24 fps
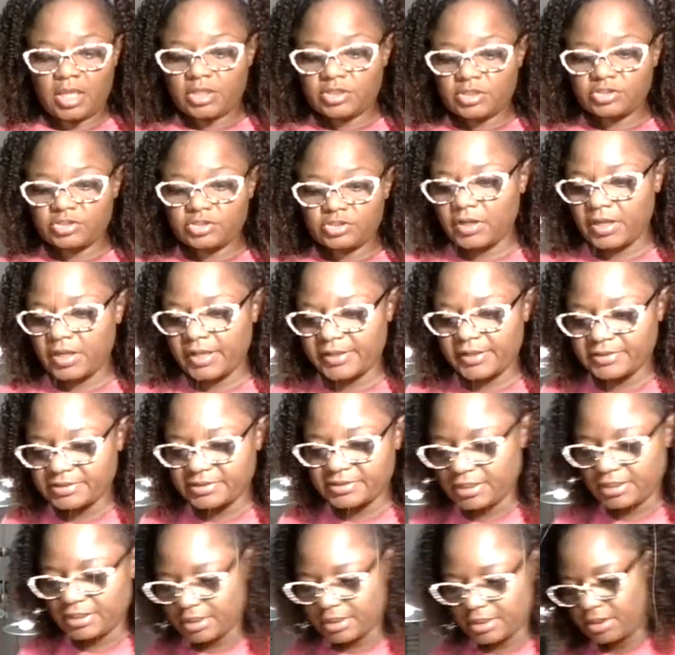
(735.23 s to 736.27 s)
So I
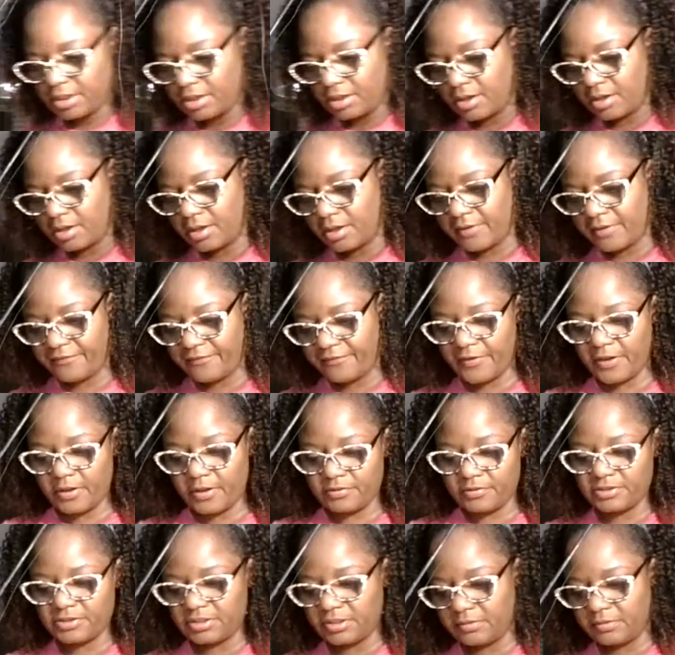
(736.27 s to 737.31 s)

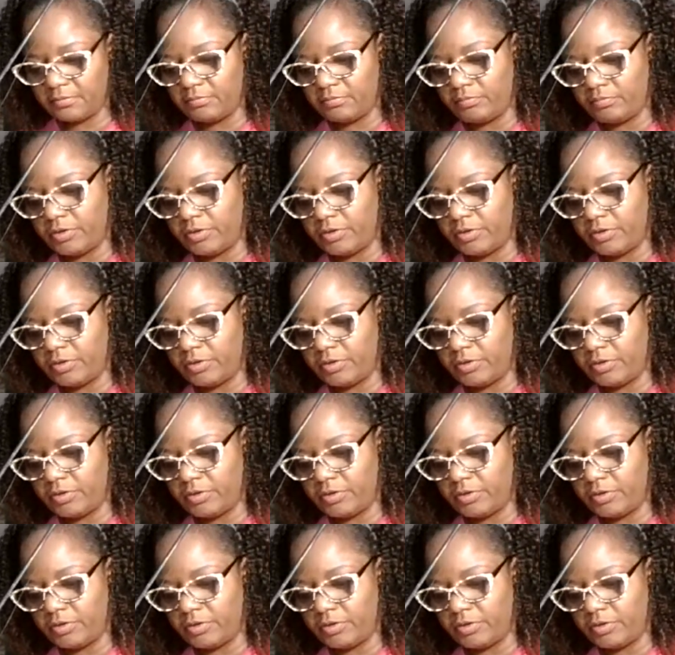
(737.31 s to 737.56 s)
found some